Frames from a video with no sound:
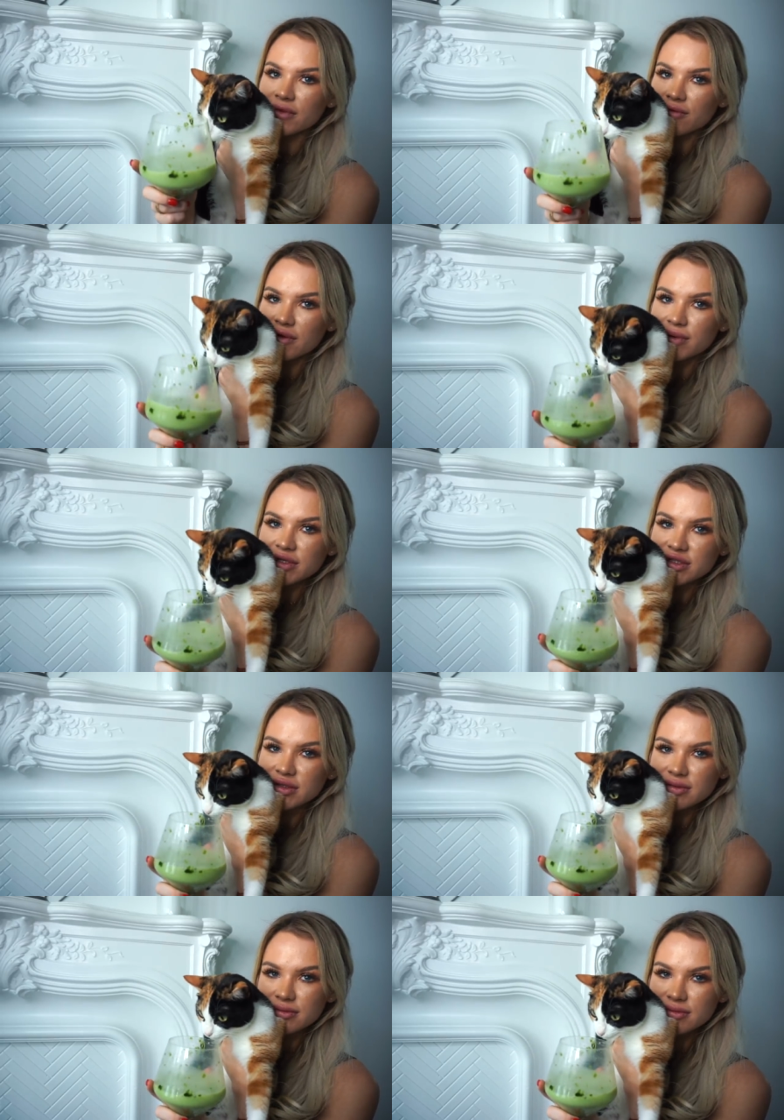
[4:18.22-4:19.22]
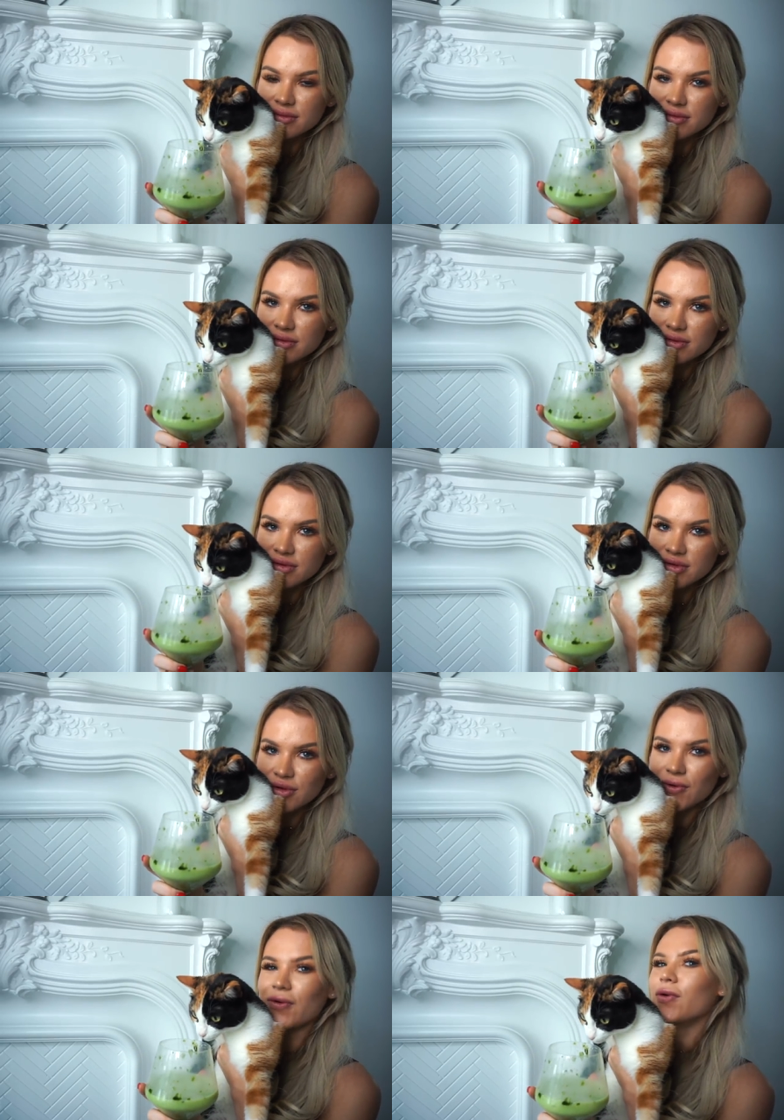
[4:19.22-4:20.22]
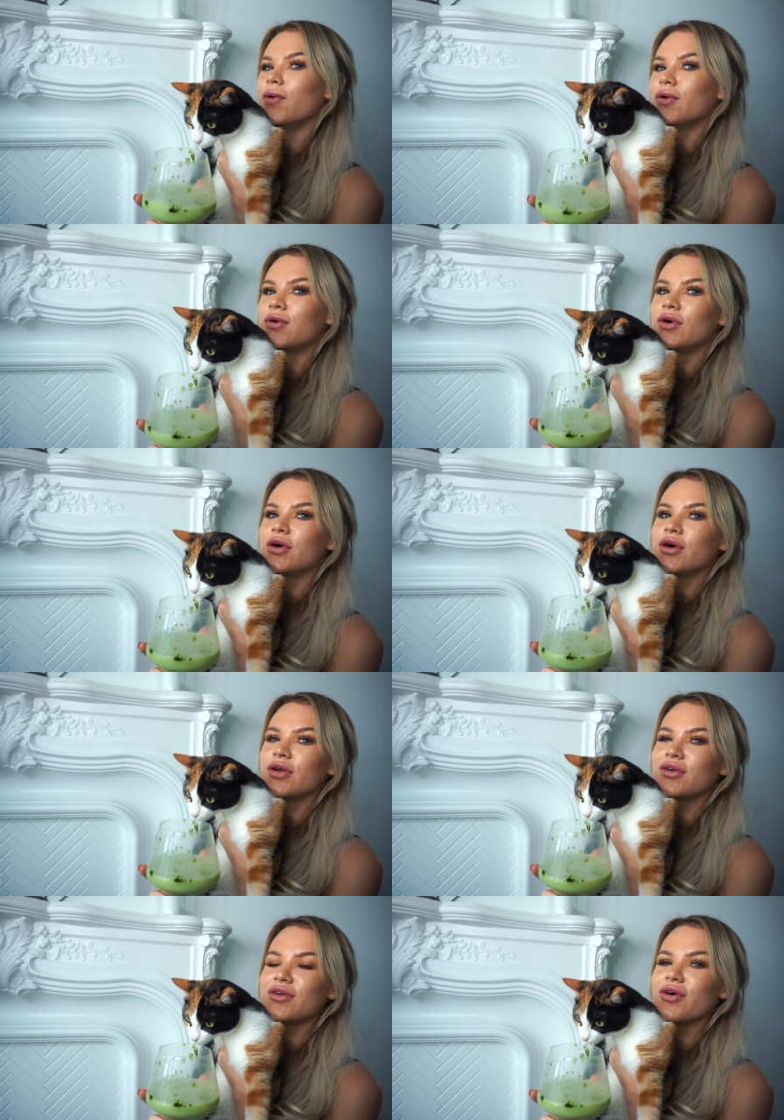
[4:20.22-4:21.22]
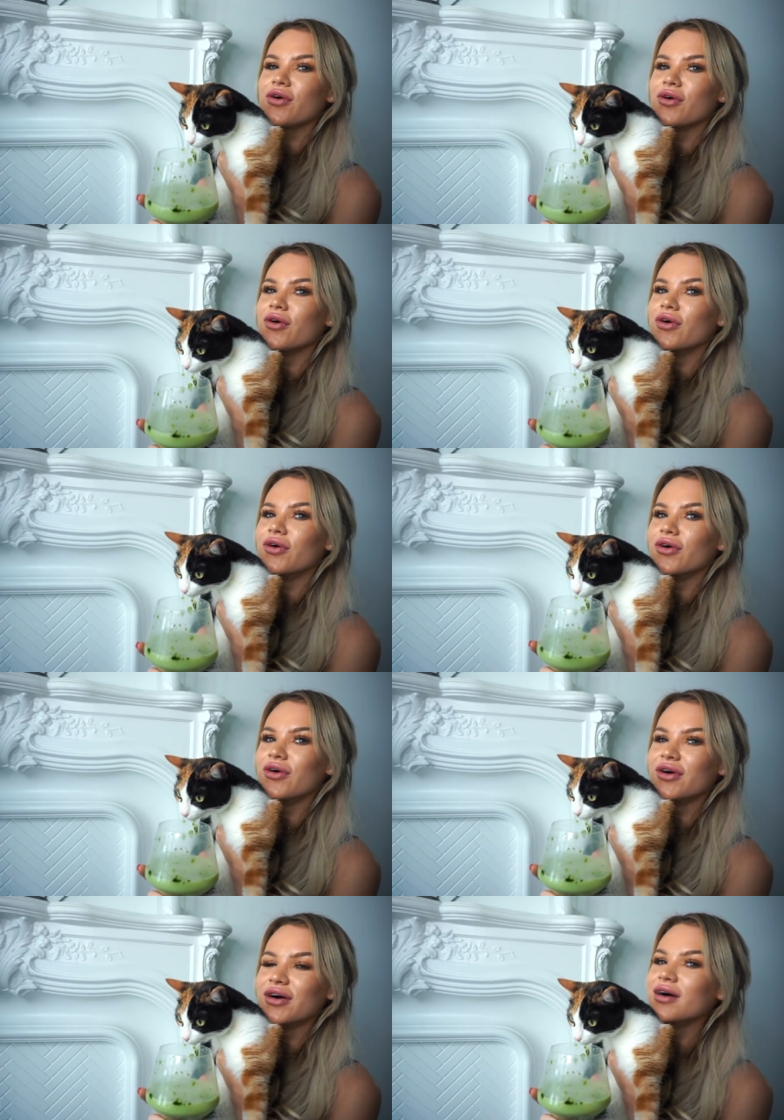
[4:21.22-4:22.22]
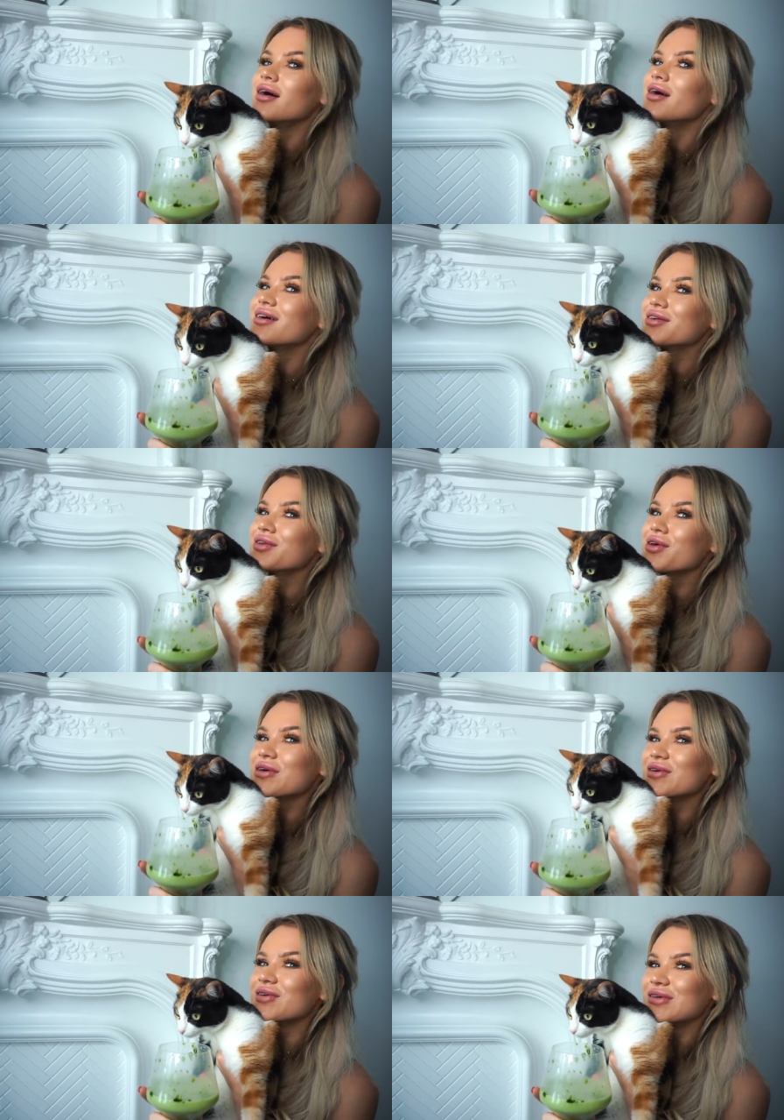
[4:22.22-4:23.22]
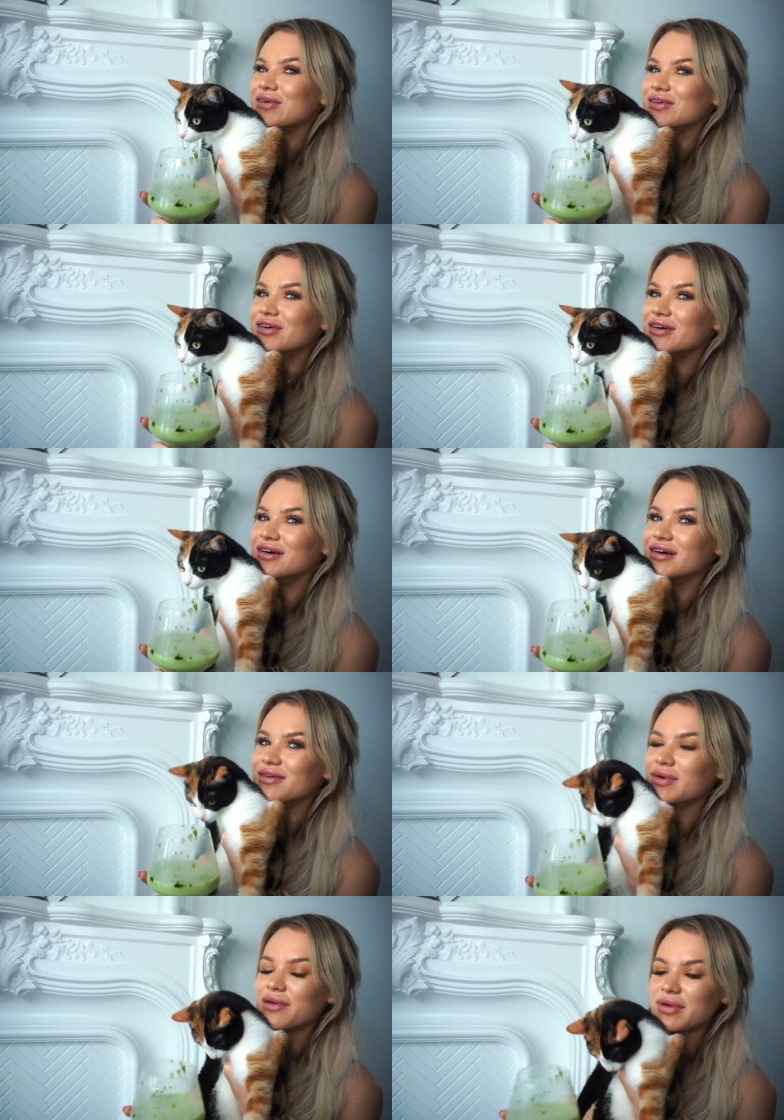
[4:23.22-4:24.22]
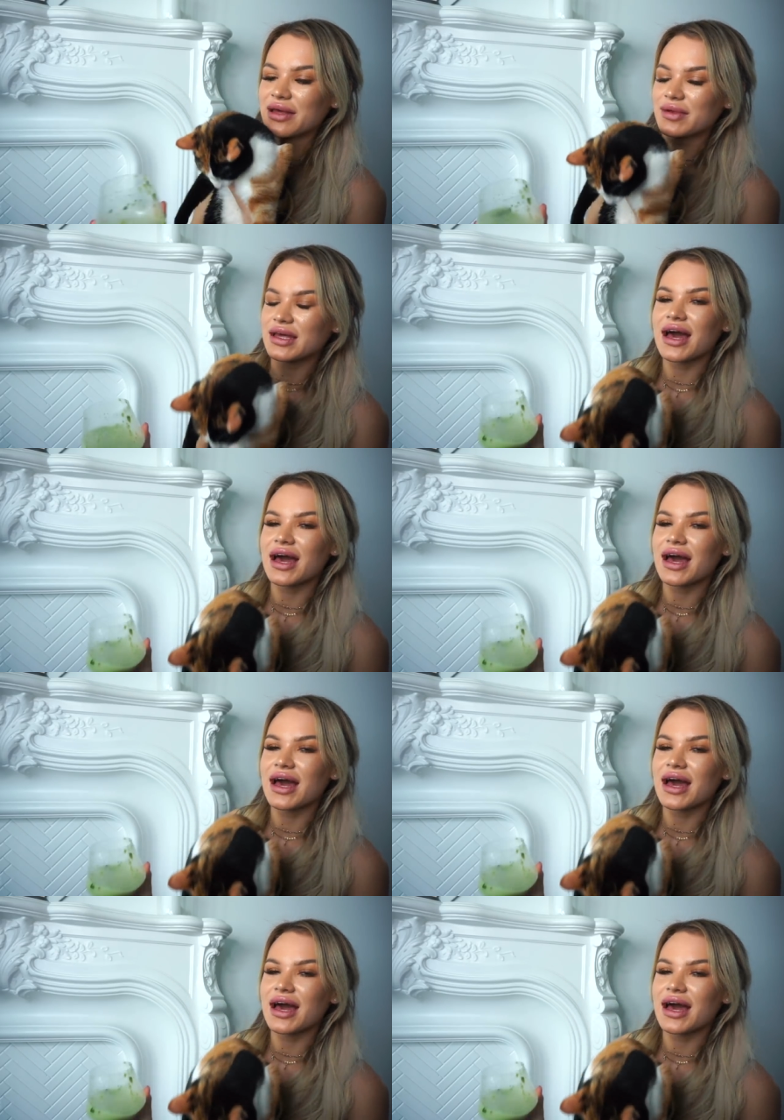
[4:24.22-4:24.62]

You wanna watch it? No. No. No. My baby.